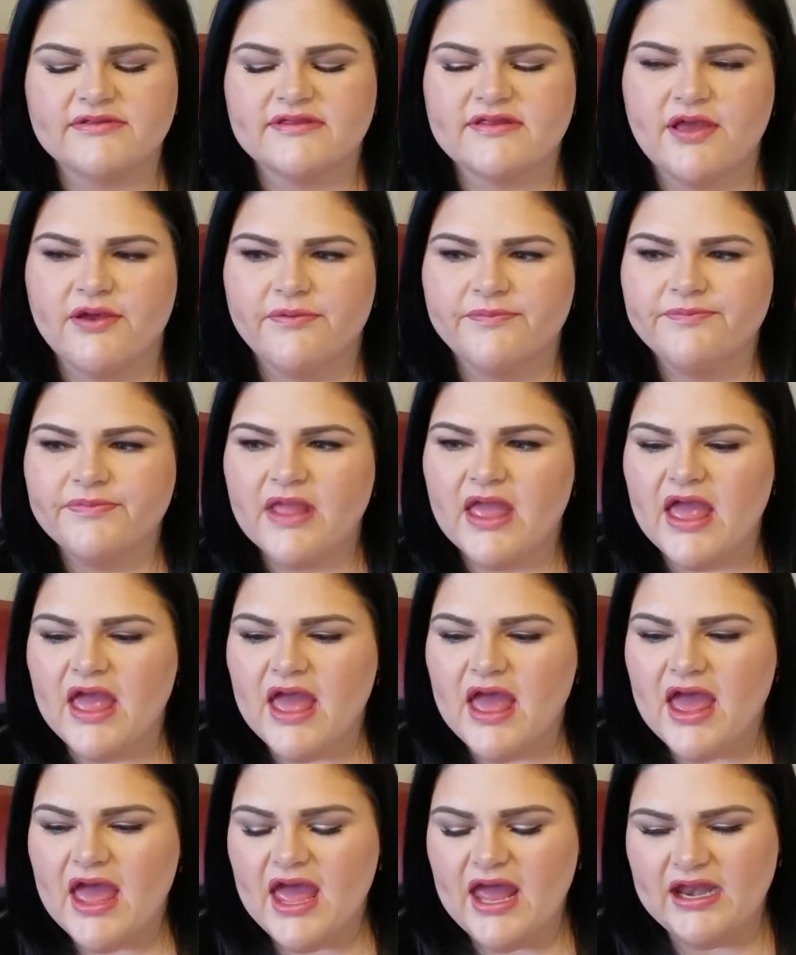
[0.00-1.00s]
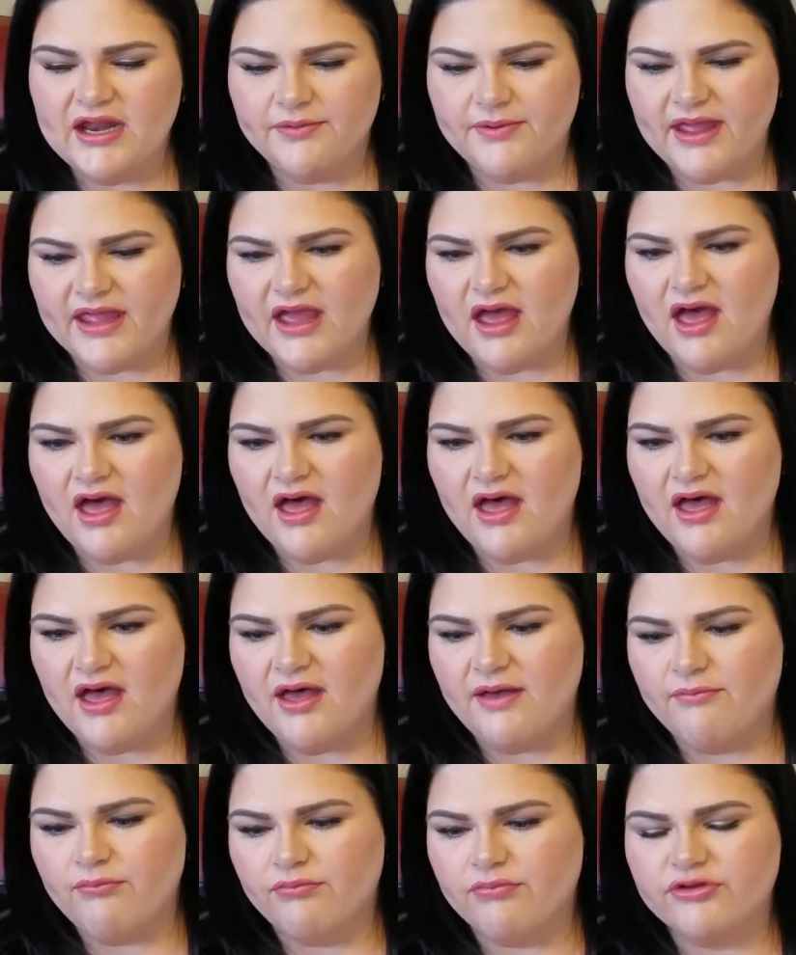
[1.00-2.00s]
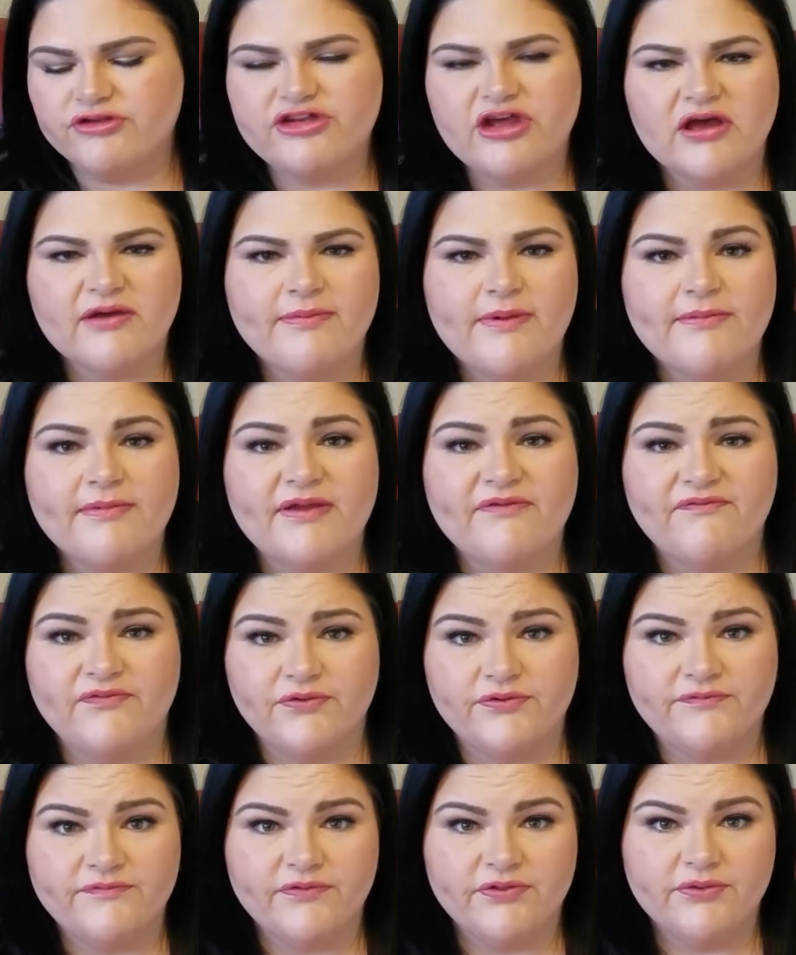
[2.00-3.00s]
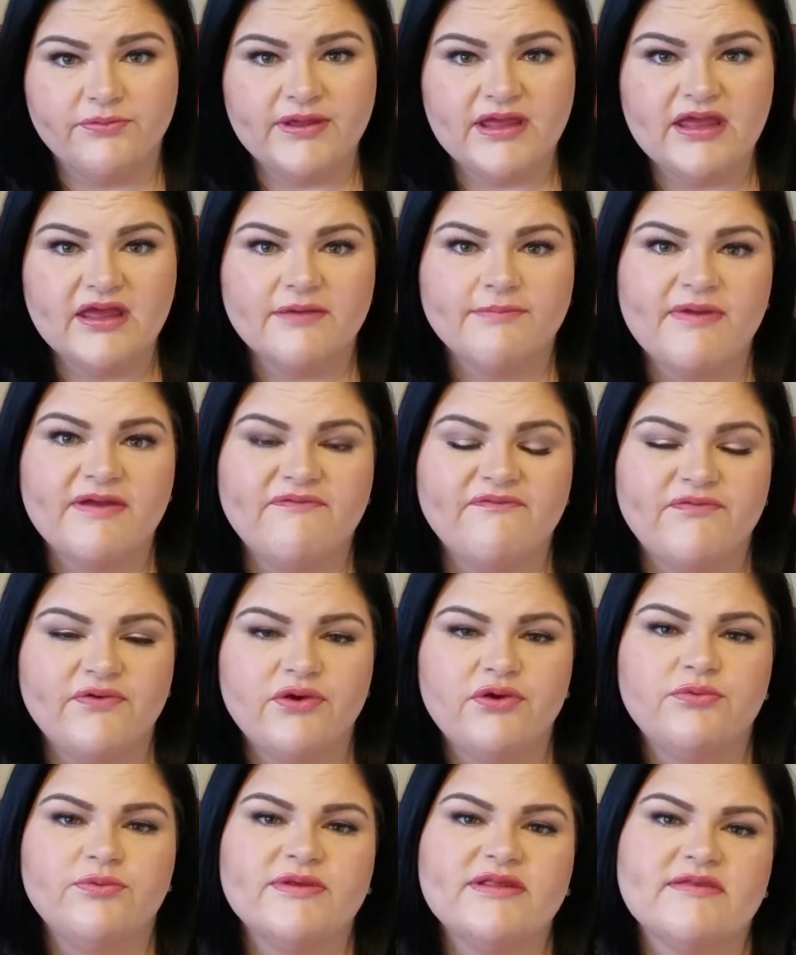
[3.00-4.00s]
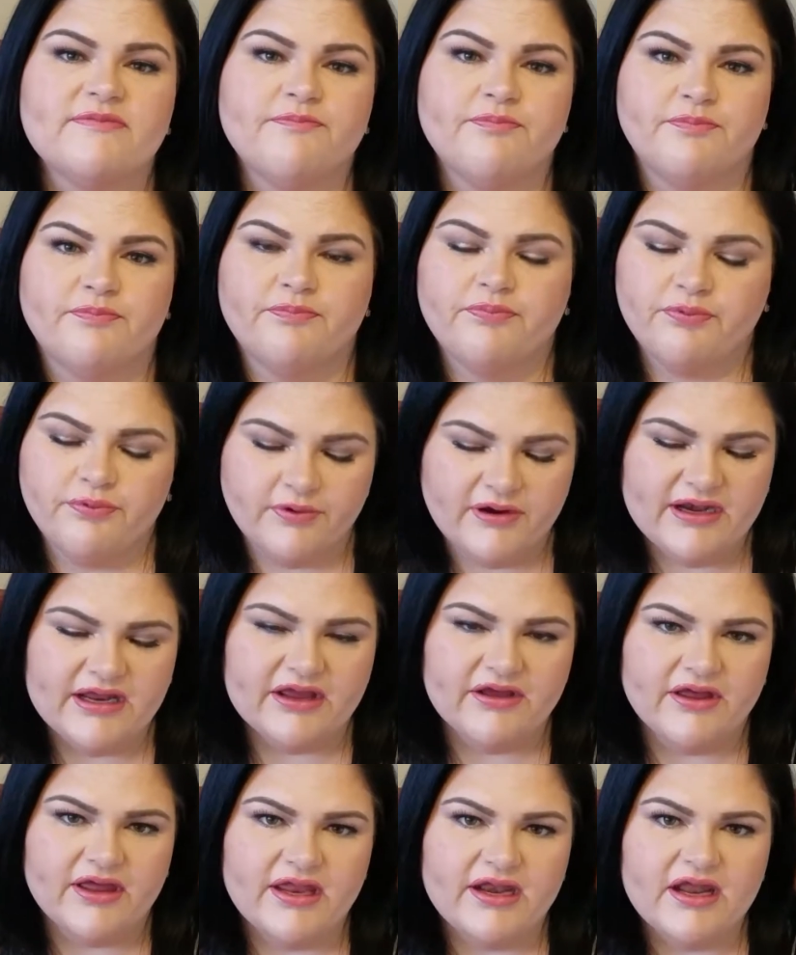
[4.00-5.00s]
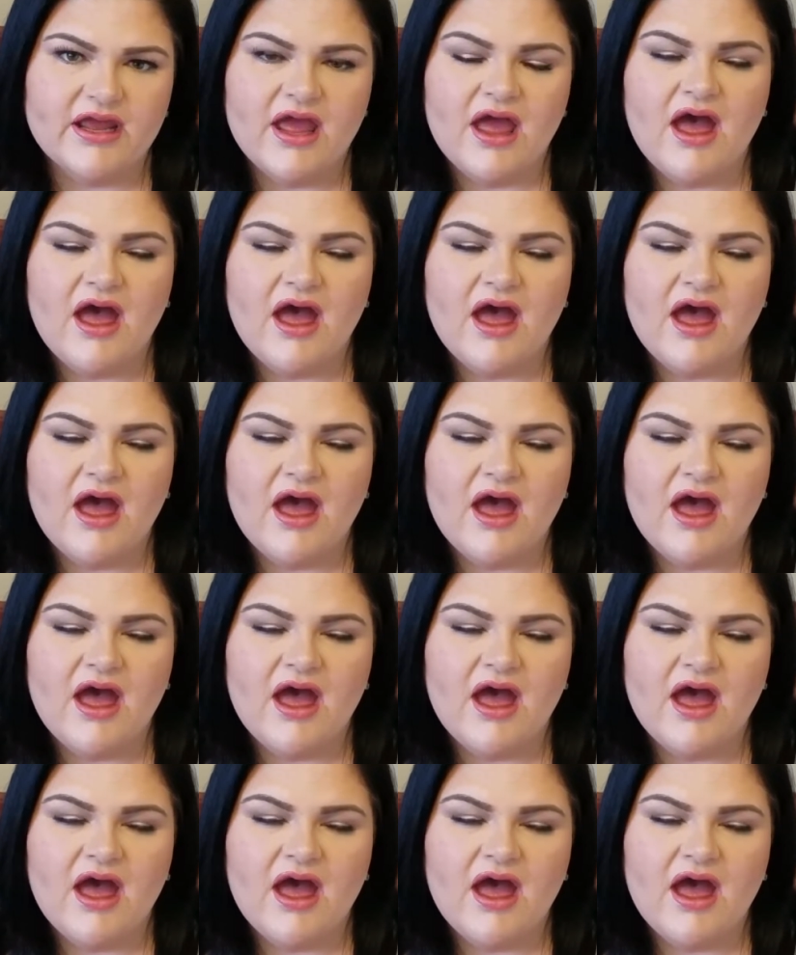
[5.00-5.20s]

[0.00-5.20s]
So anyway, we'll talk about my food for the week. My food was pretty good.